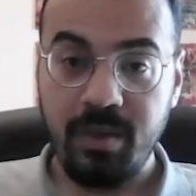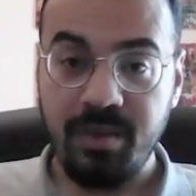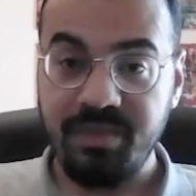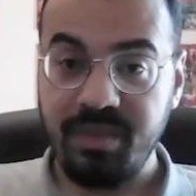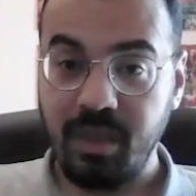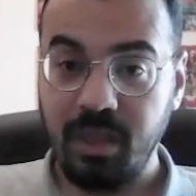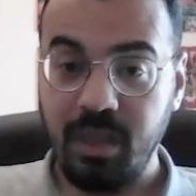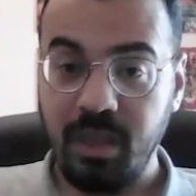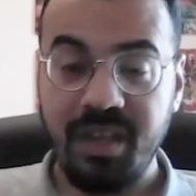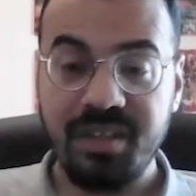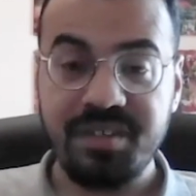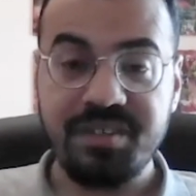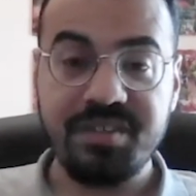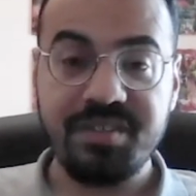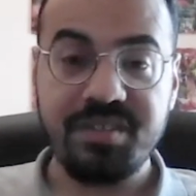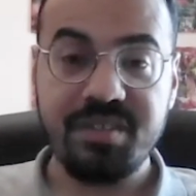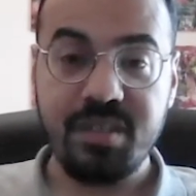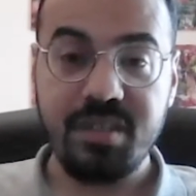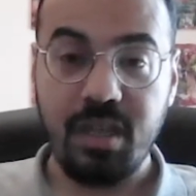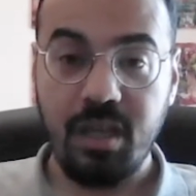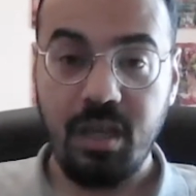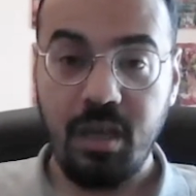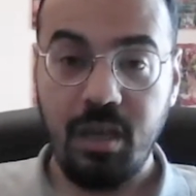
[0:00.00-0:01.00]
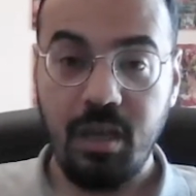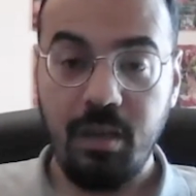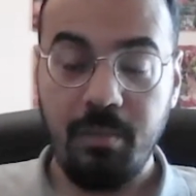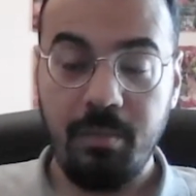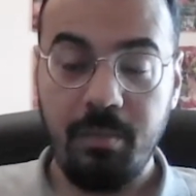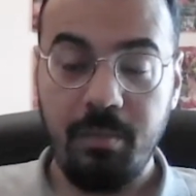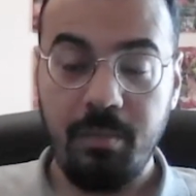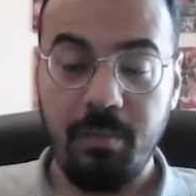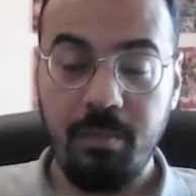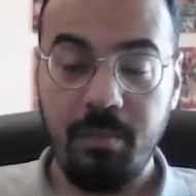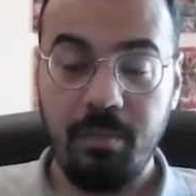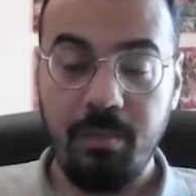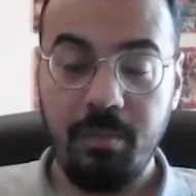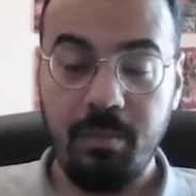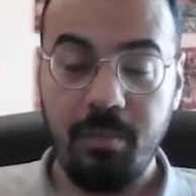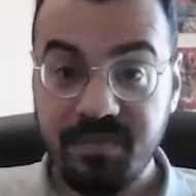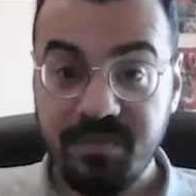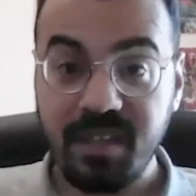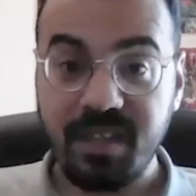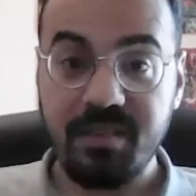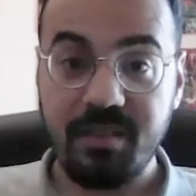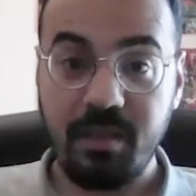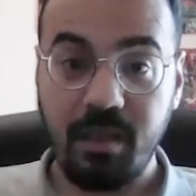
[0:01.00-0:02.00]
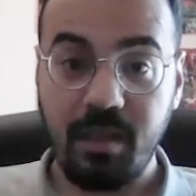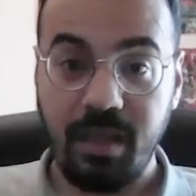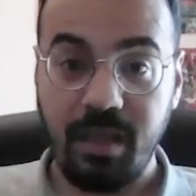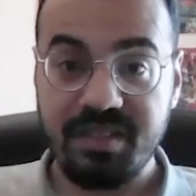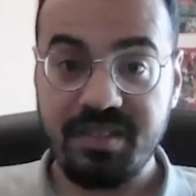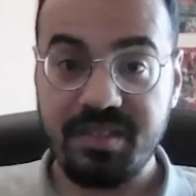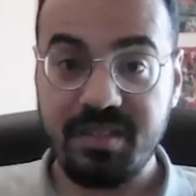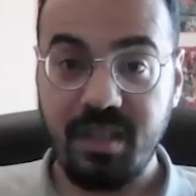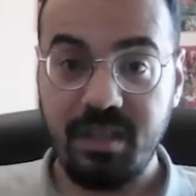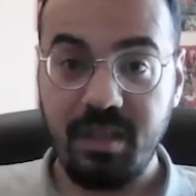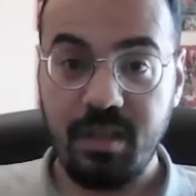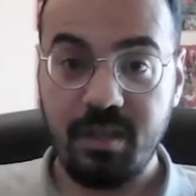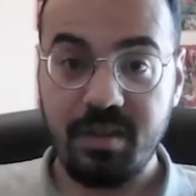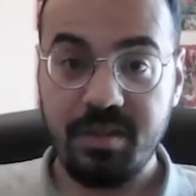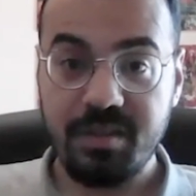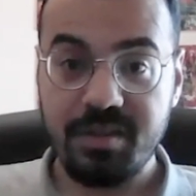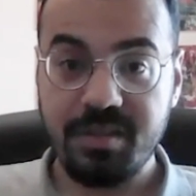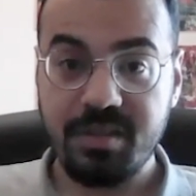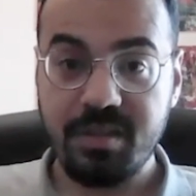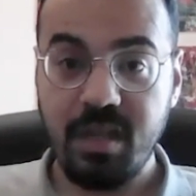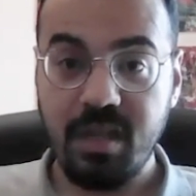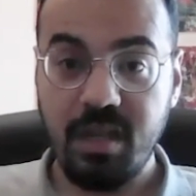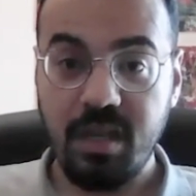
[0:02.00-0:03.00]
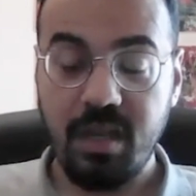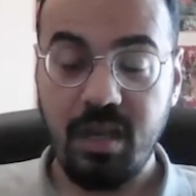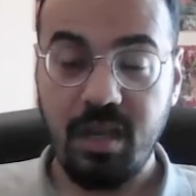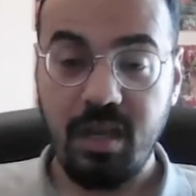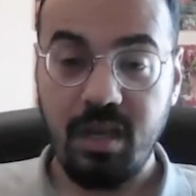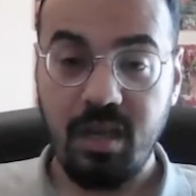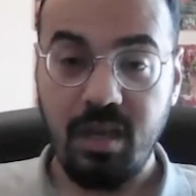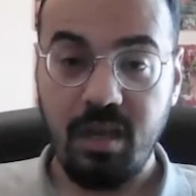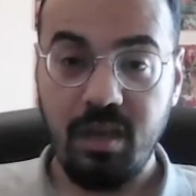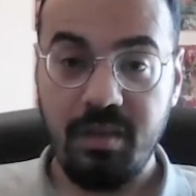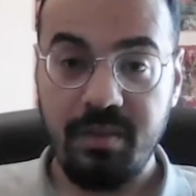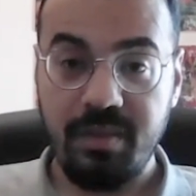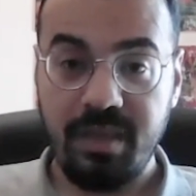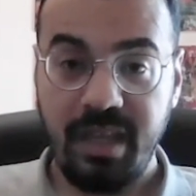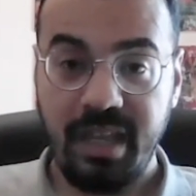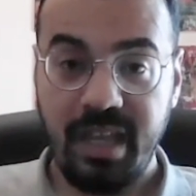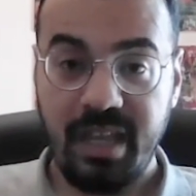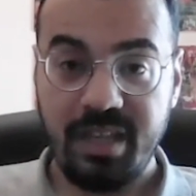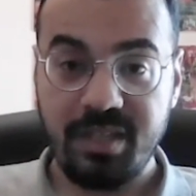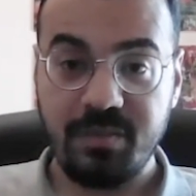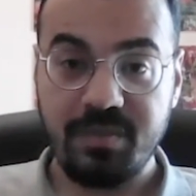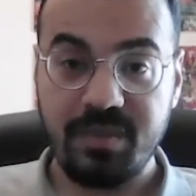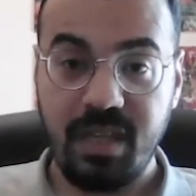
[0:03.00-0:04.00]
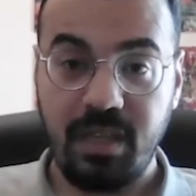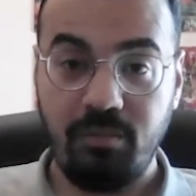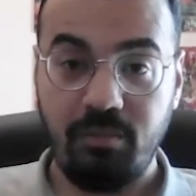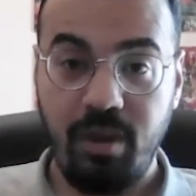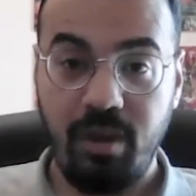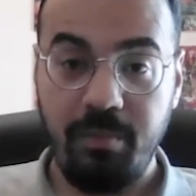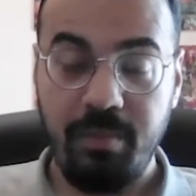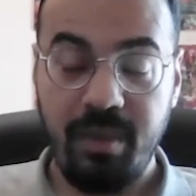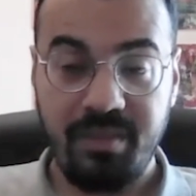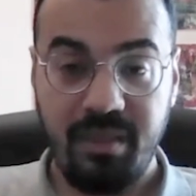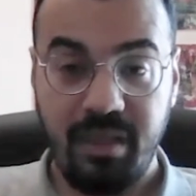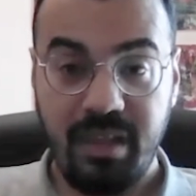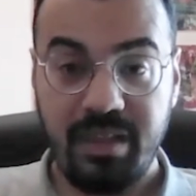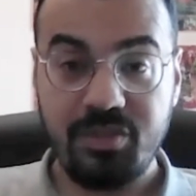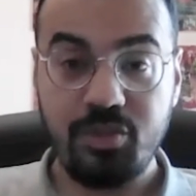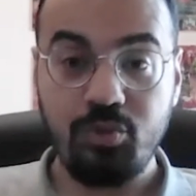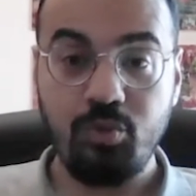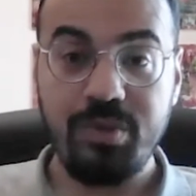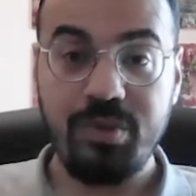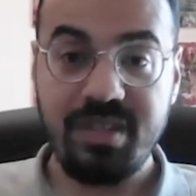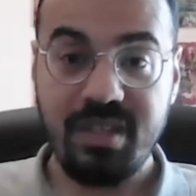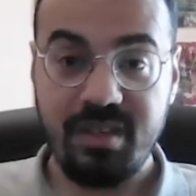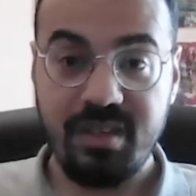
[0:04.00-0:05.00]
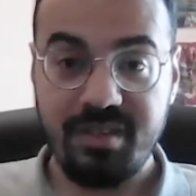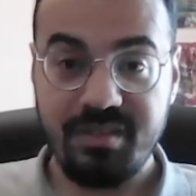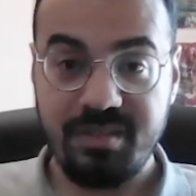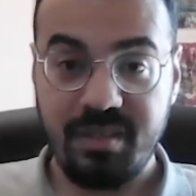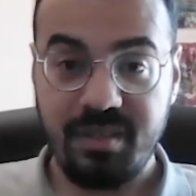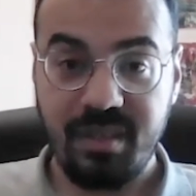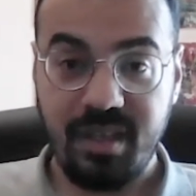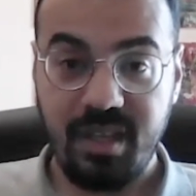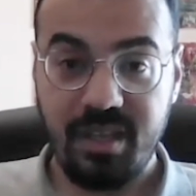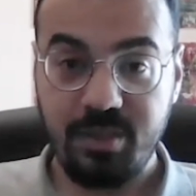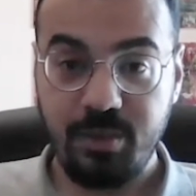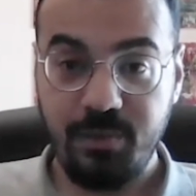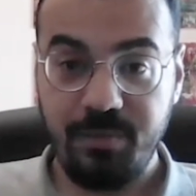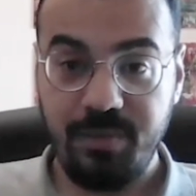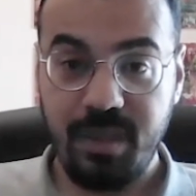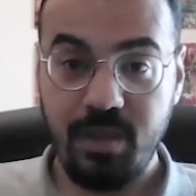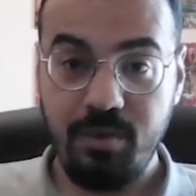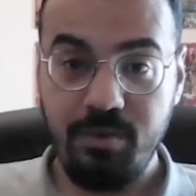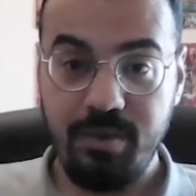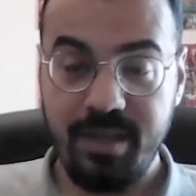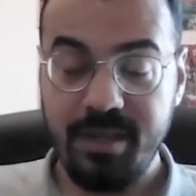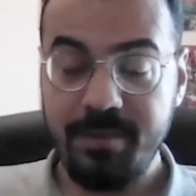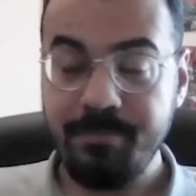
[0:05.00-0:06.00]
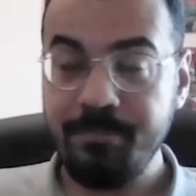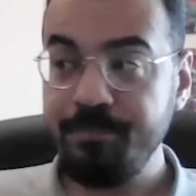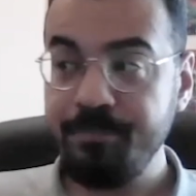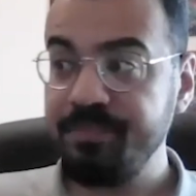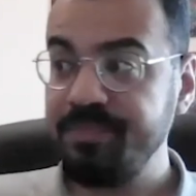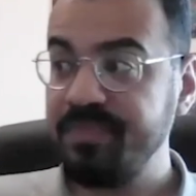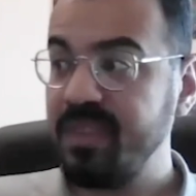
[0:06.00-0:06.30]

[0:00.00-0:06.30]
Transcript: in the last, specific in the last 10 years, in the case of Saudi Arabia, in the last 20 years in the case of the UAE.